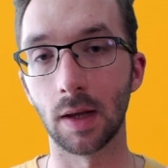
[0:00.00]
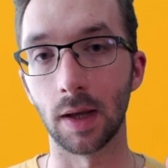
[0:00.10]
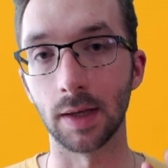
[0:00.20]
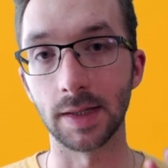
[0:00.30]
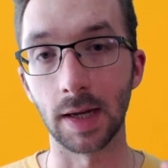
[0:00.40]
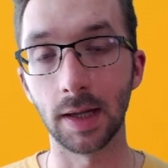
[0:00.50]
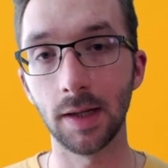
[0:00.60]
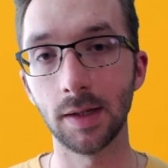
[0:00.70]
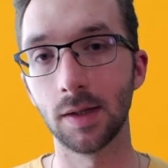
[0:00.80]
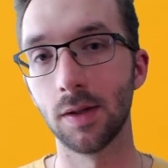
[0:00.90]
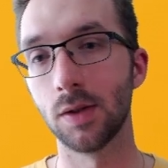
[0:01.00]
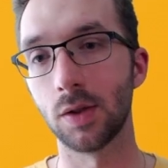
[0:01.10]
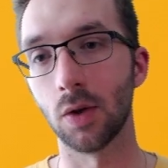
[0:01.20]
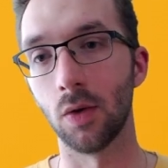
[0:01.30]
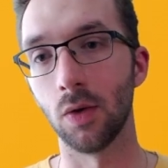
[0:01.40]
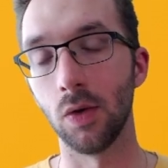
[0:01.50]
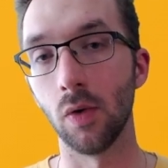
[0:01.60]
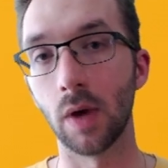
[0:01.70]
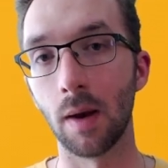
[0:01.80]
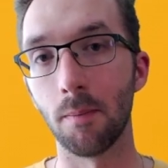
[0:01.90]
settings so you
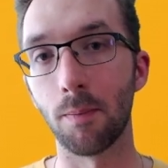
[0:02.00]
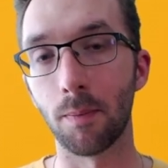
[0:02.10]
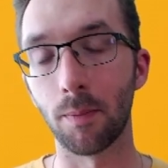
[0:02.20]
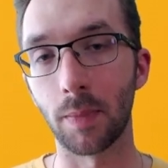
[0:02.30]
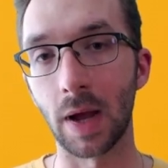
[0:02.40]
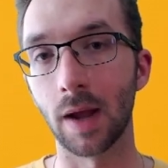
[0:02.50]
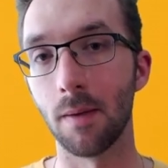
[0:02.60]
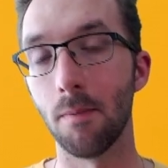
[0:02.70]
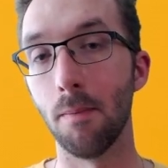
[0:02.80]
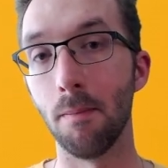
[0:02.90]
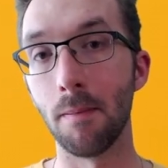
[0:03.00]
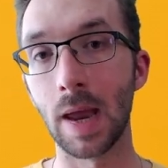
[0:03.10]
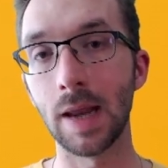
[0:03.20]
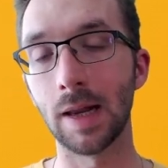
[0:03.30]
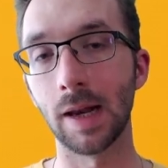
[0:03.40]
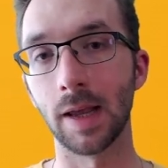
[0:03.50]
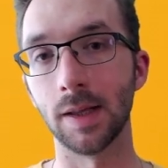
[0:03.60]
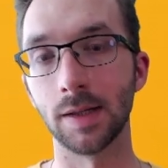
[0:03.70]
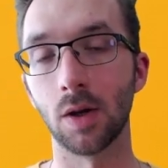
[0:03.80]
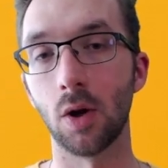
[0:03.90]
can pack many
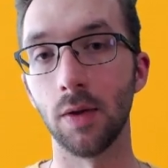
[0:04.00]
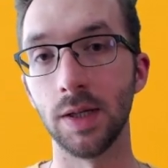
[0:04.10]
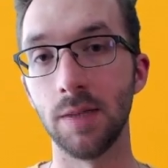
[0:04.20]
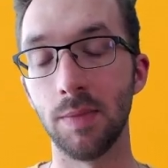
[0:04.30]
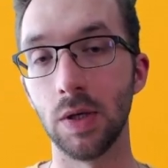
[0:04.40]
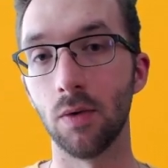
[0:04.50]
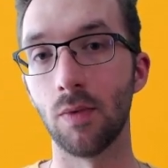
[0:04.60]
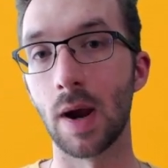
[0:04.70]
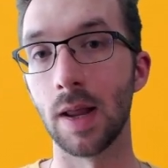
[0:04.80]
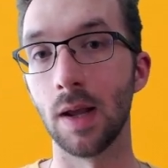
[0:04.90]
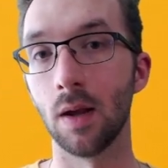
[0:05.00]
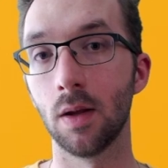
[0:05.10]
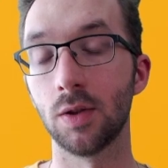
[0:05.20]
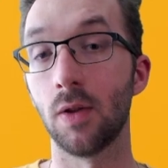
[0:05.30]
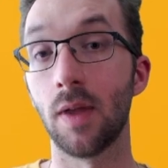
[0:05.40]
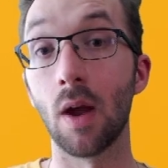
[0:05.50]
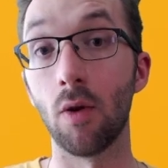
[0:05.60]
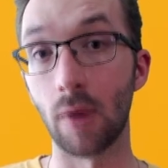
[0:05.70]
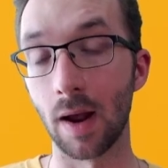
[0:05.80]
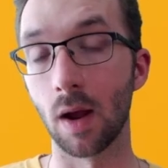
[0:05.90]
clients on the GPU running so they all
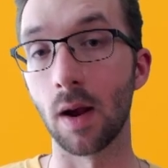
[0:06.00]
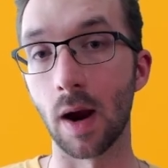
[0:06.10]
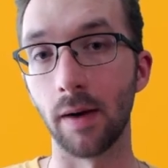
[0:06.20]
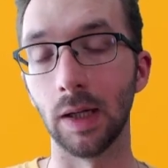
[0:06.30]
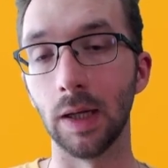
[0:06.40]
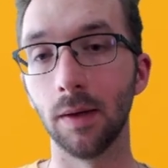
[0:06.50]
run concurrently.